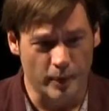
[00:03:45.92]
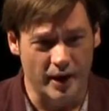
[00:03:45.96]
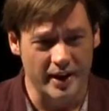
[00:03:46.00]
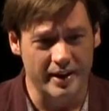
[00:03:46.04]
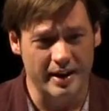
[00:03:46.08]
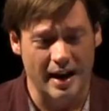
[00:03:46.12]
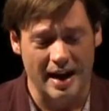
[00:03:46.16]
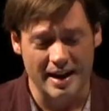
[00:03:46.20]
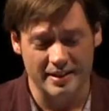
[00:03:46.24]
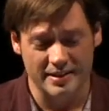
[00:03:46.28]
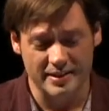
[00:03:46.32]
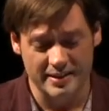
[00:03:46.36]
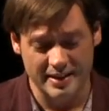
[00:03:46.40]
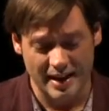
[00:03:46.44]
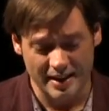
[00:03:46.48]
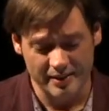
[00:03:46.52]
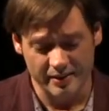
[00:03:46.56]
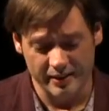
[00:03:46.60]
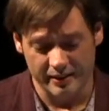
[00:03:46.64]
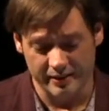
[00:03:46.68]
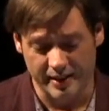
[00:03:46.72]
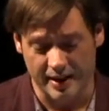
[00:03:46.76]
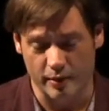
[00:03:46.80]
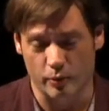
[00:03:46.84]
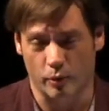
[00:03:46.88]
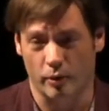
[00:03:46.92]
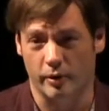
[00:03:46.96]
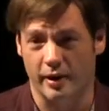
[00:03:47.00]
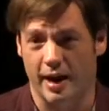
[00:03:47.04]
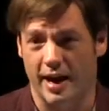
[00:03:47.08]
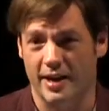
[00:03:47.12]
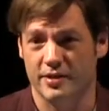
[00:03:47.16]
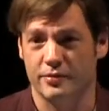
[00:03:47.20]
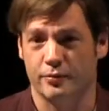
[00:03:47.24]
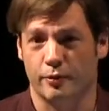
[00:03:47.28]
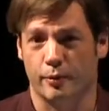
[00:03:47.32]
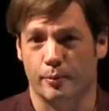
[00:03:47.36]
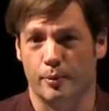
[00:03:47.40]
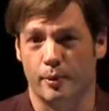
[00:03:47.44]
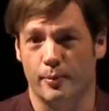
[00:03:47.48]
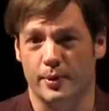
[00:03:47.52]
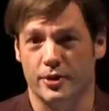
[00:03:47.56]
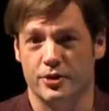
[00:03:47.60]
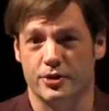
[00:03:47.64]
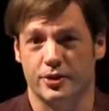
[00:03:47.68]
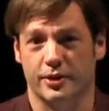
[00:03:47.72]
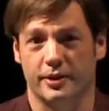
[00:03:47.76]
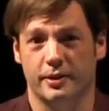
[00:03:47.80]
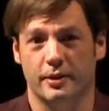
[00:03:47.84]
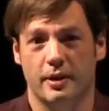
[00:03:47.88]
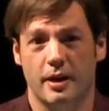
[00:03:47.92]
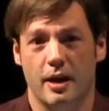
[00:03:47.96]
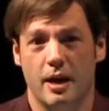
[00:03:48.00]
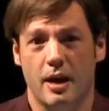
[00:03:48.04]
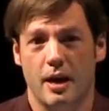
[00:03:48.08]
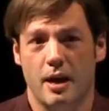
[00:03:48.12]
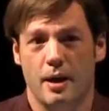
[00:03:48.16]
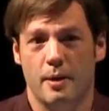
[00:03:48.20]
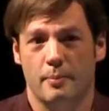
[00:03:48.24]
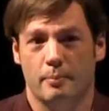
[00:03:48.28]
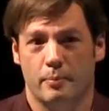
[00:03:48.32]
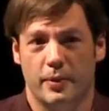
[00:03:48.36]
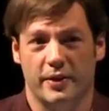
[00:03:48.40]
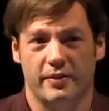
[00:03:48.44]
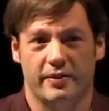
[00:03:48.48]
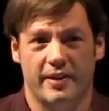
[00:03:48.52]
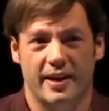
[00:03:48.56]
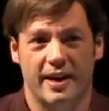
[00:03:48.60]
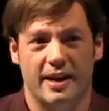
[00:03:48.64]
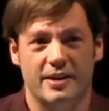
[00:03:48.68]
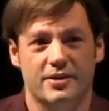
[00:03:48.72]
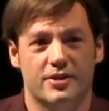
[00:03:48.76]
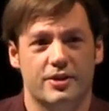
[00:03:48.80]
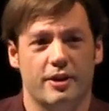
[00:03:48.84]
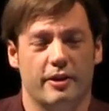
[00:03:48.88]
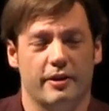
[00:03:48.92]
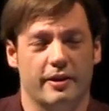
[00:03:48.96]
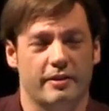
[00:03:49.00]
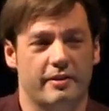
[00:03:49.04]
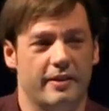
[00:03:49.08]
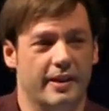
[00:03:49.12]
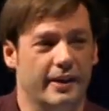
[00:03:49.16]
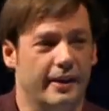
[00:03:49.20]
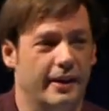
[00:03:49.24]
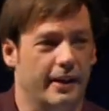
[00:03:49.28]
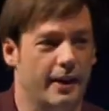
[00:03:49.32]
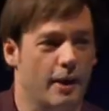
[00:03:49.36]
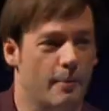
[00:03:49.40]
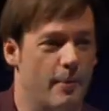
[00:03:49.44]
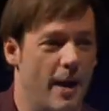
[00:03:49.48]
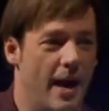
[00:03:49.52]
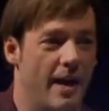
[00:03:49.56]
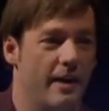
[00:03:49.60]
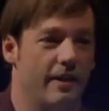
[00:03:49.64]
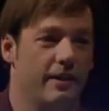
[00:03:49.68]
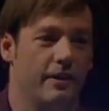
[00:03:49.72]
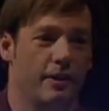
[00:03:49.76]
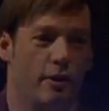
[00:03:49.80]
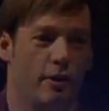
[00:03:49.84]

but I said that they won't ask for permission, but then I started thinking about